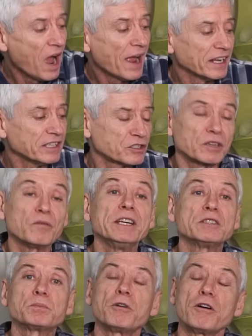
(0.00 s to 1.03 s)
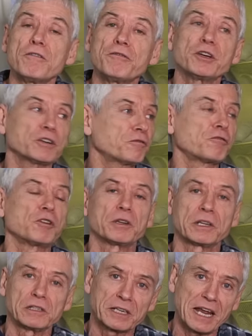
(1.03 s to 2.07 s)
It's perfect for a
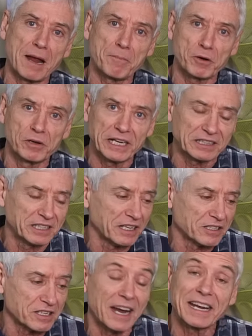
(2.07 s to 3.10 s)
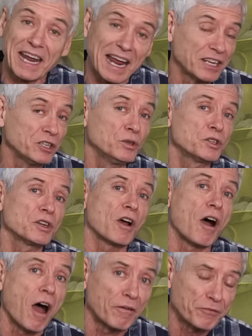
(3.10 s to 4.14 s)
little camper like this. I can't use it
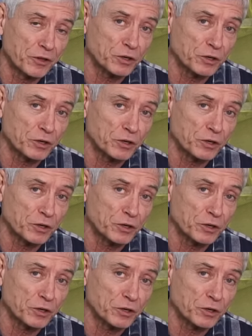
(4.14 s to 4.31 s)
off the